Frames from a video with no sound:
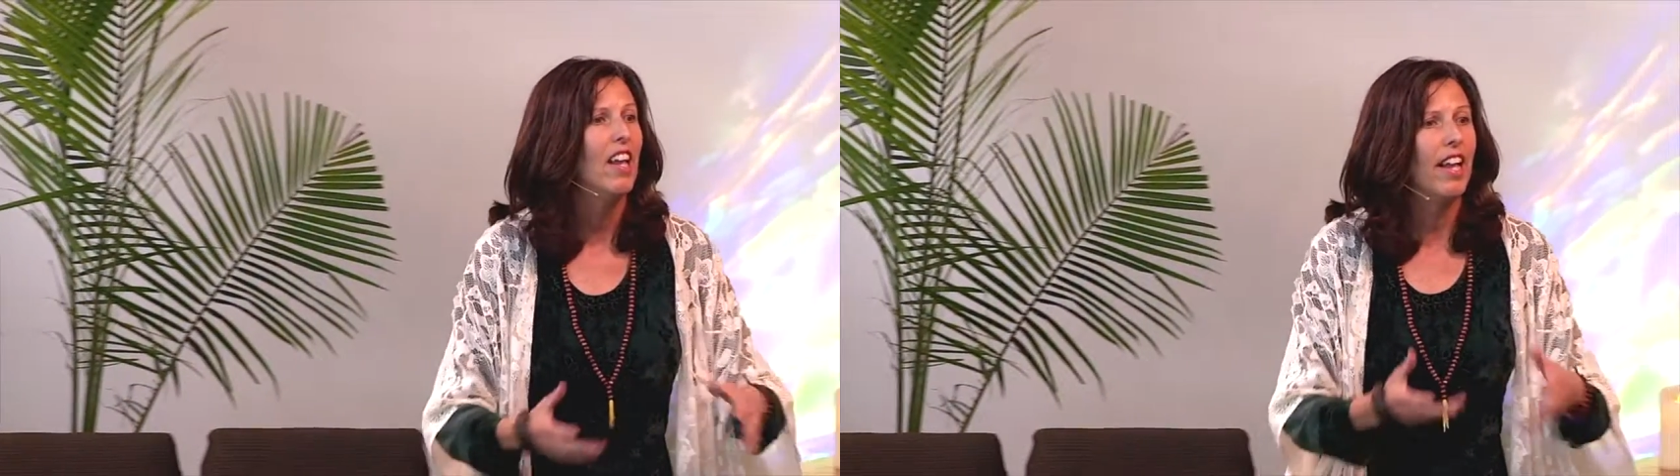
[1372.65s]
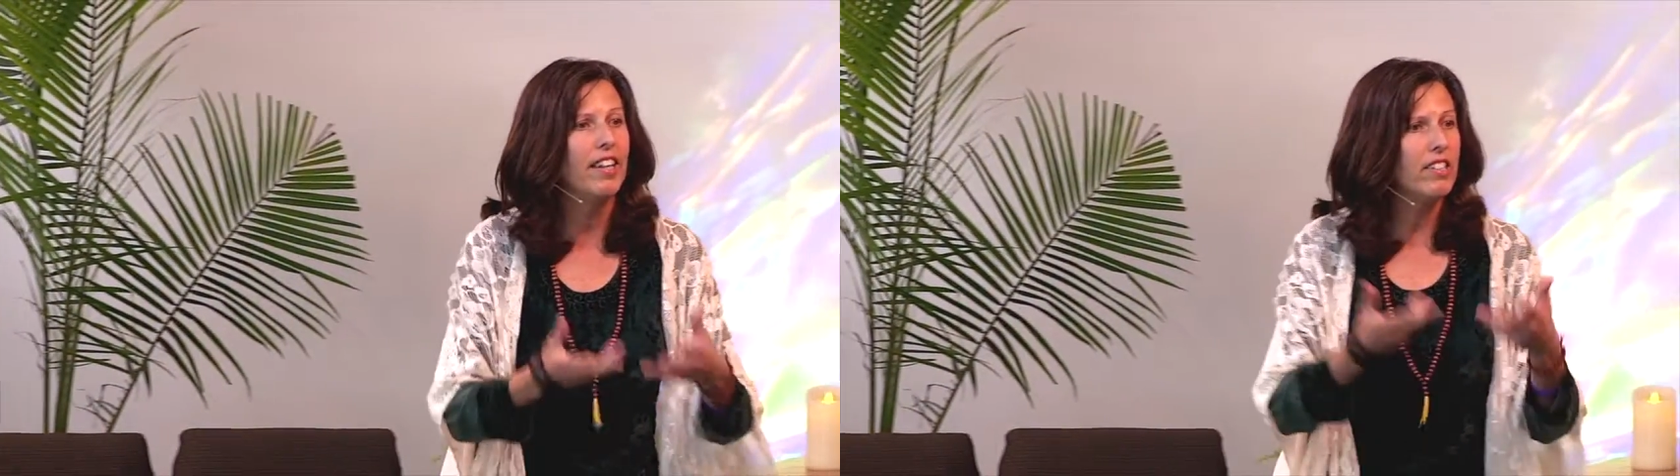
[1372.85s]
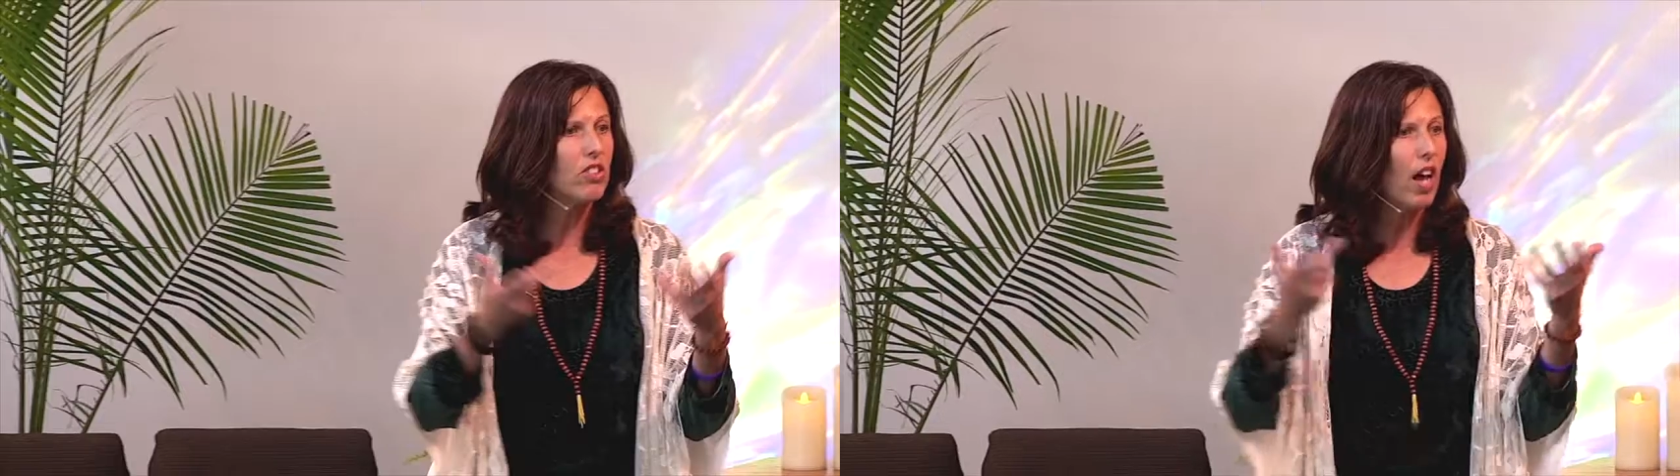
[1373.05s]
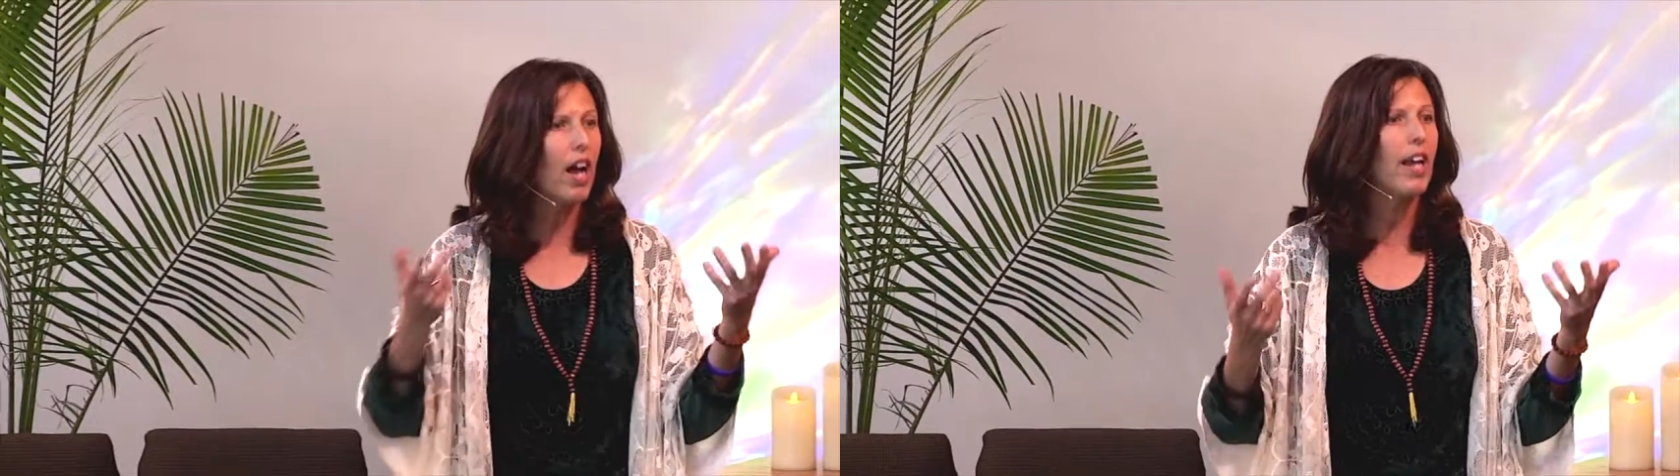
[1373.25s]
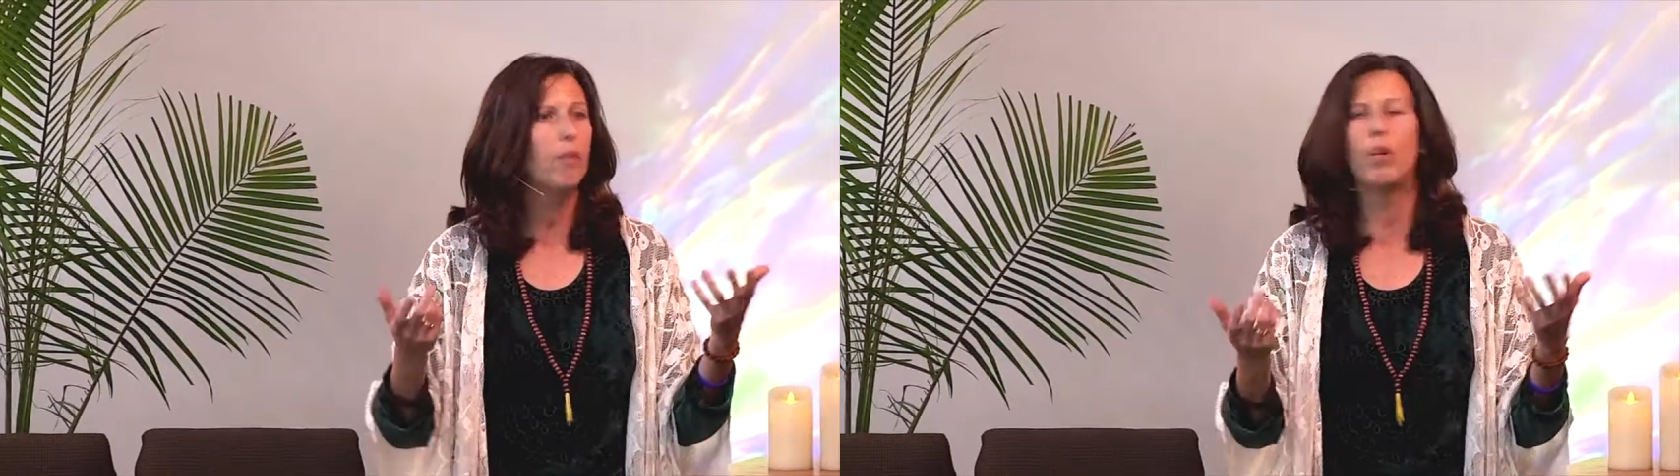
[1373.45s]
And in
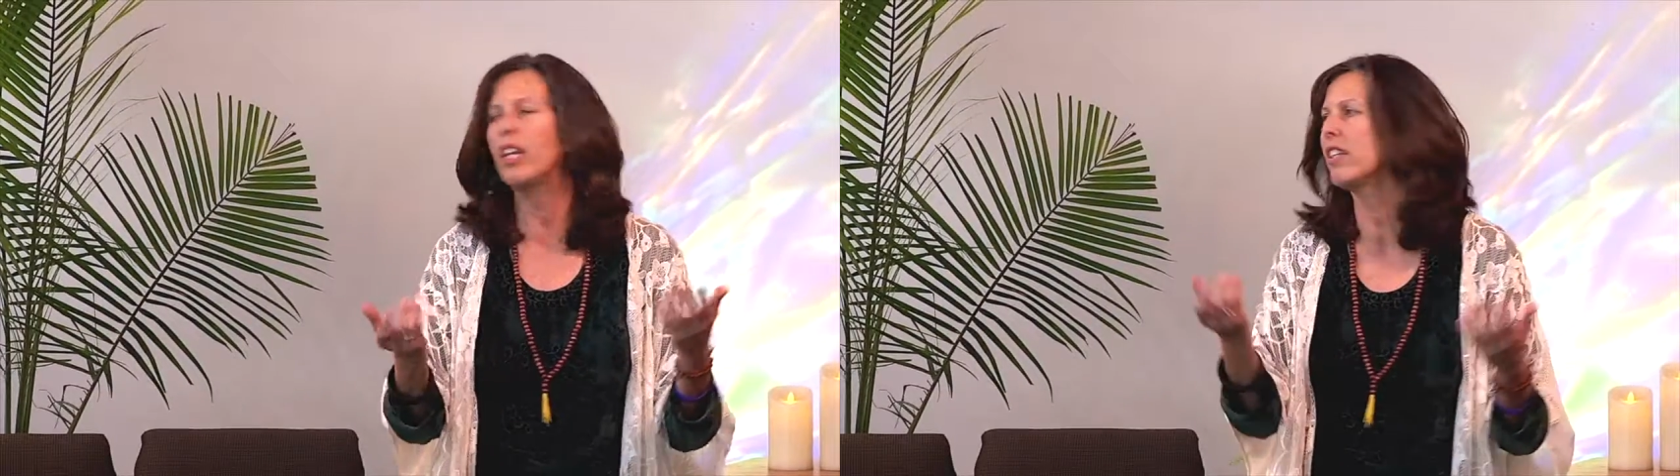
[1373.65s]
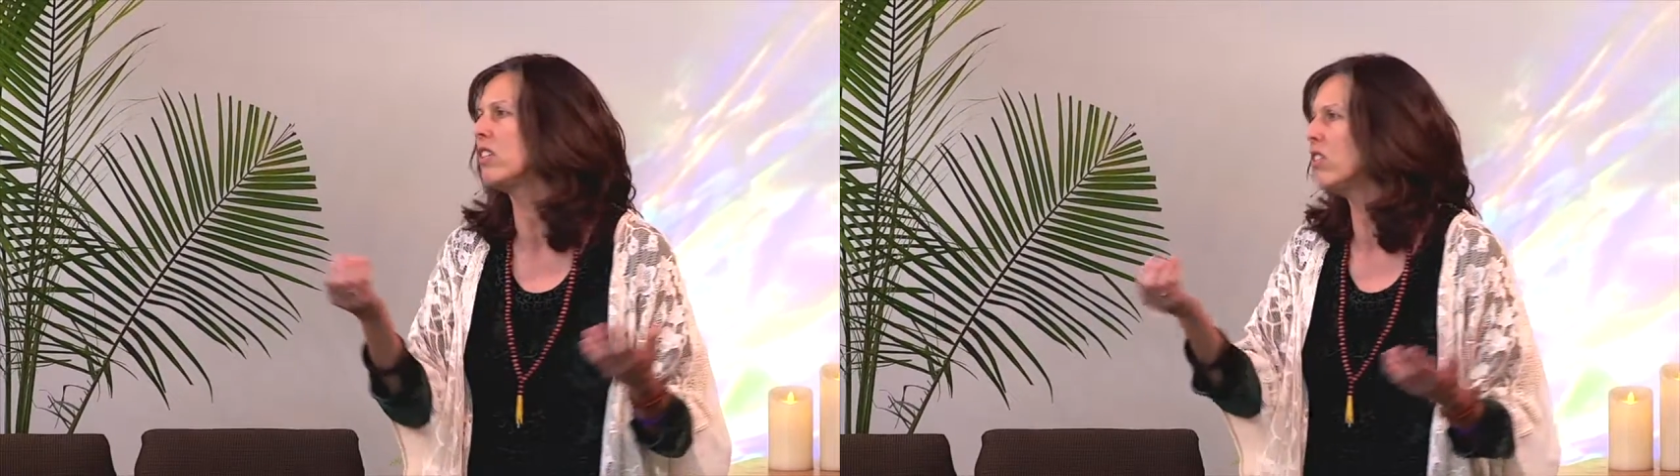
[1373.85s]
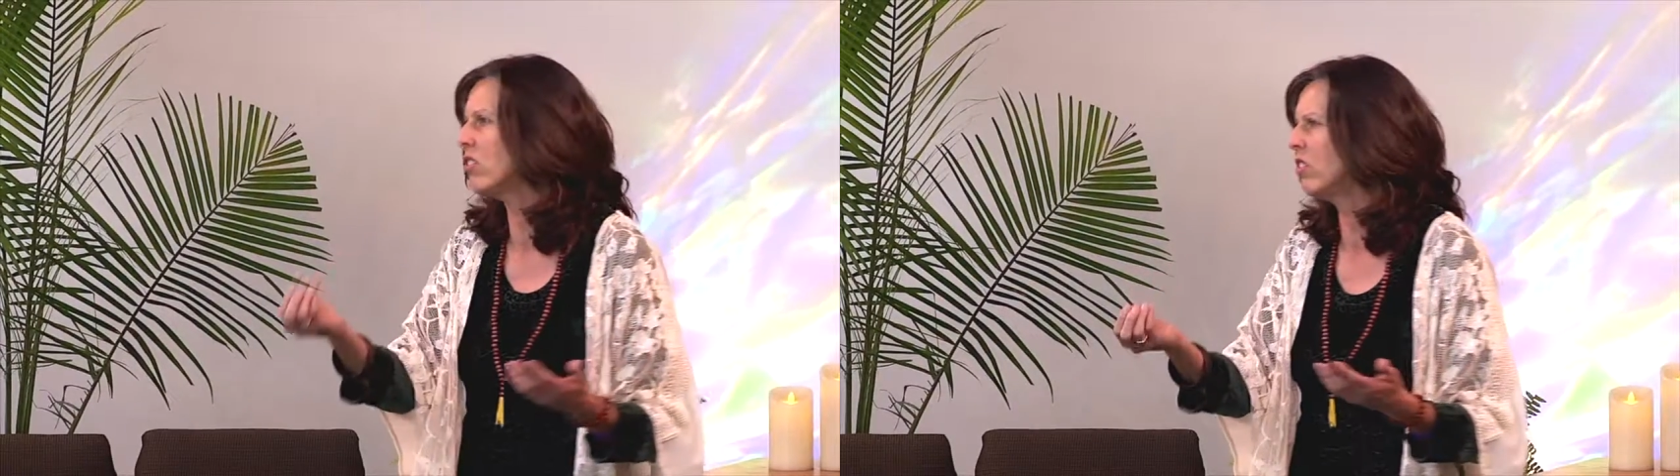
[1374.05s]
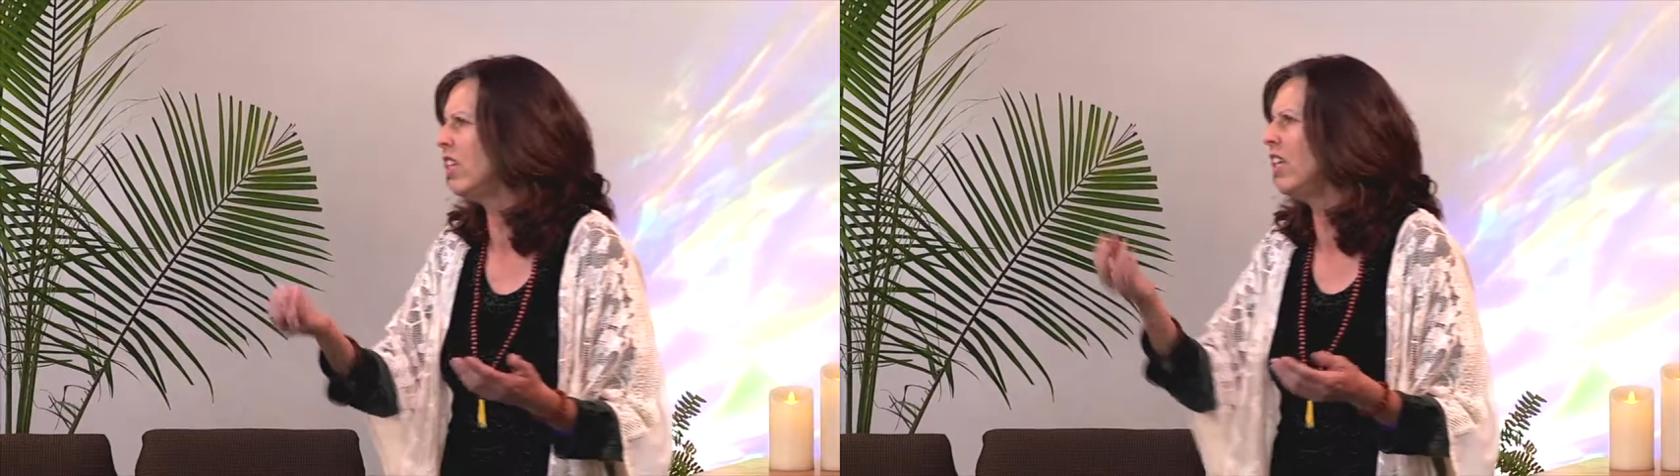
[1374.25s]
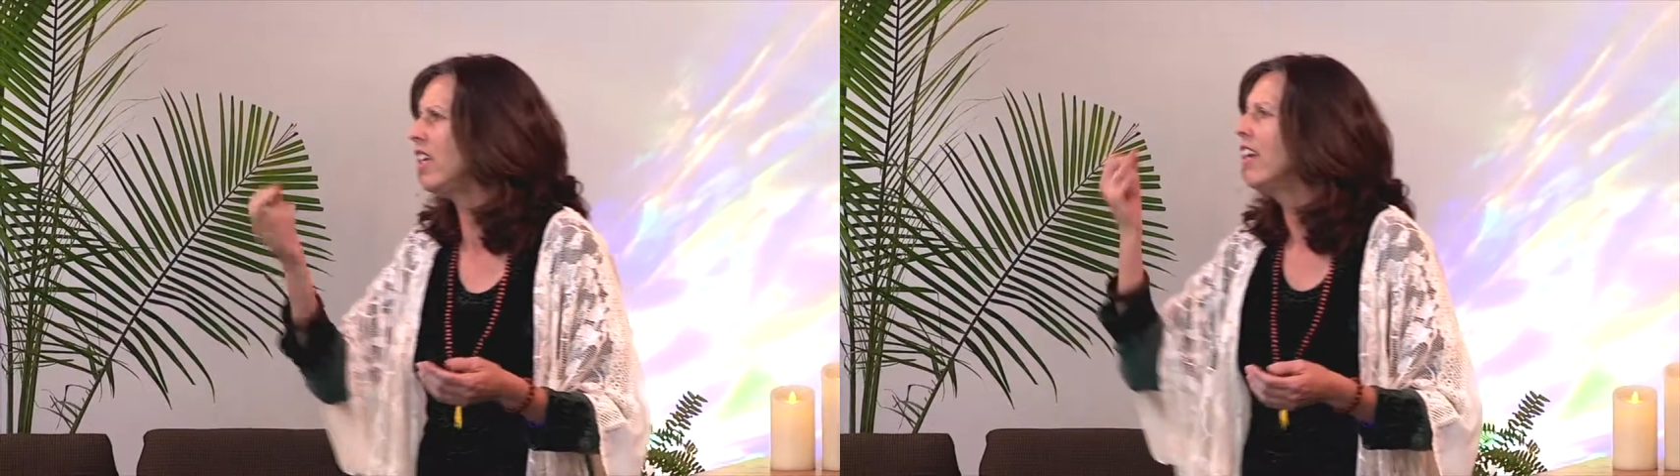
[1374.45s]
time, we get to
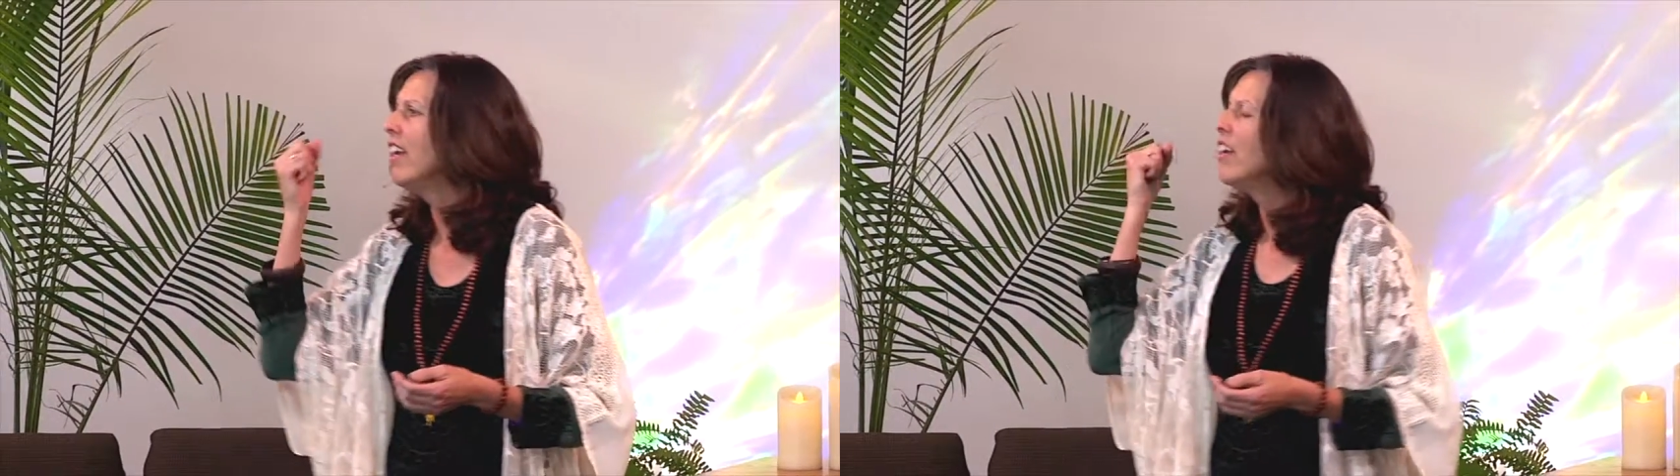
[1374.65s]
see